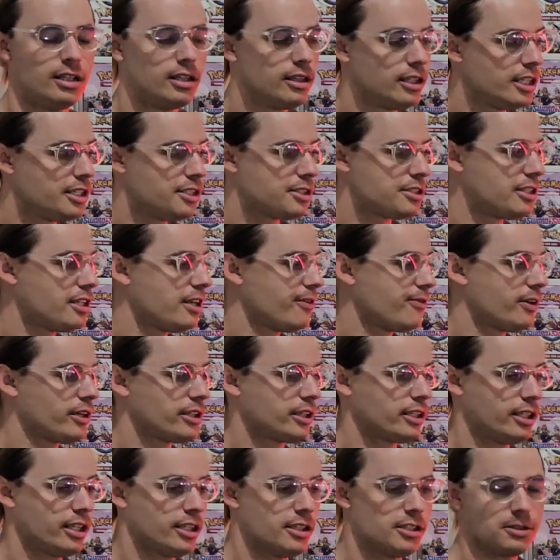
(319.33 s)
Let's see if I
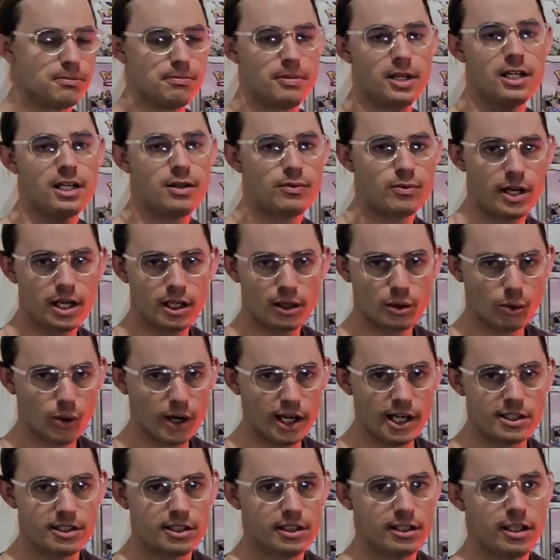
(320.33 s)
can get as many
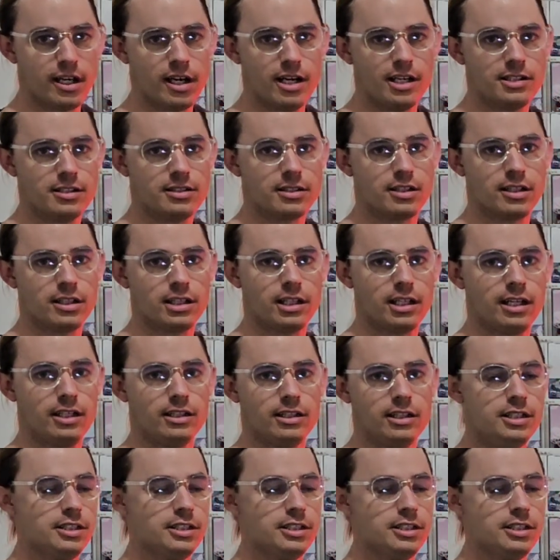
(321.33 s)
Rayquaza cards as I can.